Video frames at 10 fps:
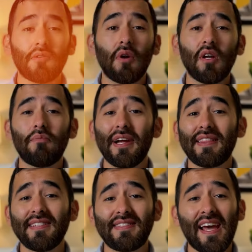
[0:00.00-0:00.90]
we're going to break
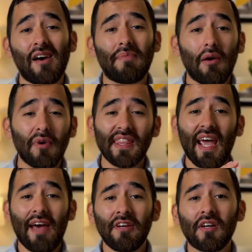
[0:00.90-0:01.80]
this down by what they
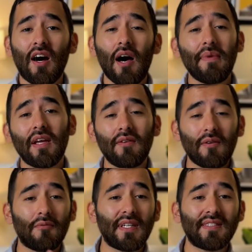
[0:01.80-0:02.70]
have in common,
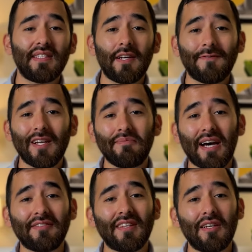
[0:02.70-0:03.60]
what's different
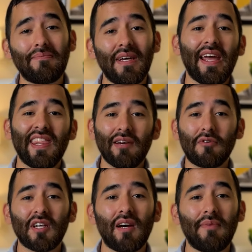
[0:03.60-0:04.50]
about them, and then we'll
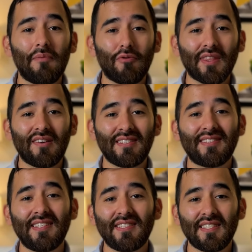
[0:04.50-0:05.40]
come up with our
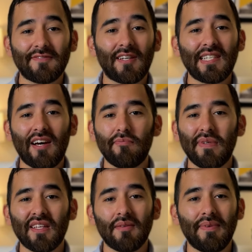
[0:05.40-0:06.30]
decision as far as how to
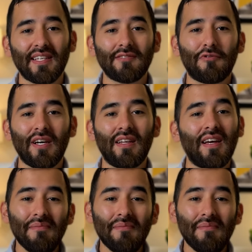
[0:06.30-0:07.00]
pick the best one.